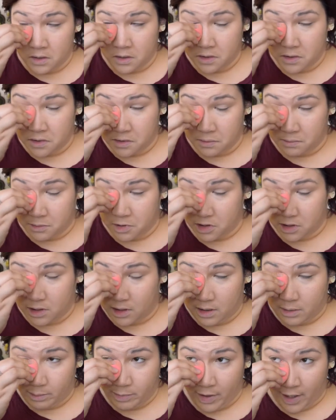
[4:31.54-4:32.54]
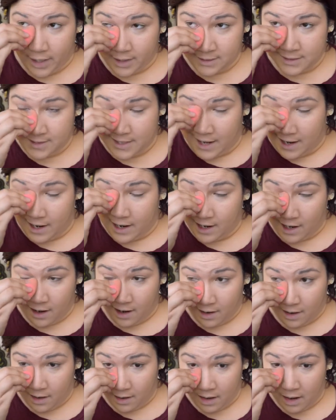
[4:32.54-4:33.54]
So I'm just going to press that
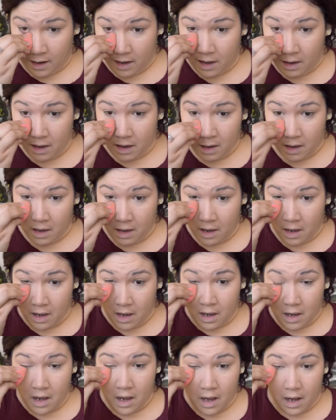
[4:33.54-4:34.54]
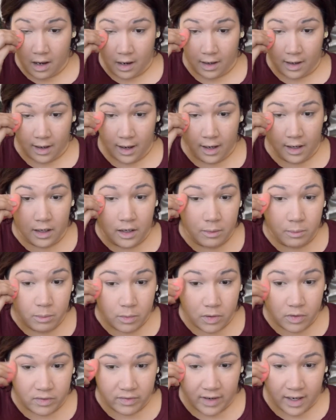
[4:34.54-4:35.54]
in and kind of
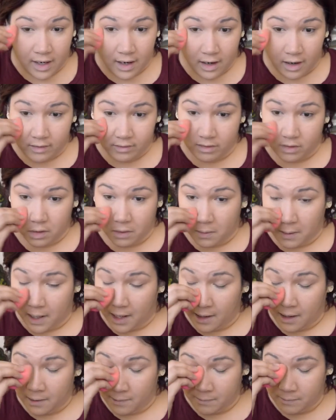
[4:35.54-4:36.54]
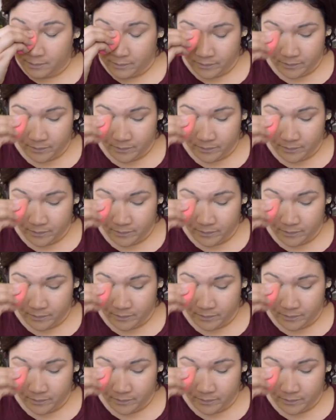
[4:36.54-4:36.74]
move it everywhere.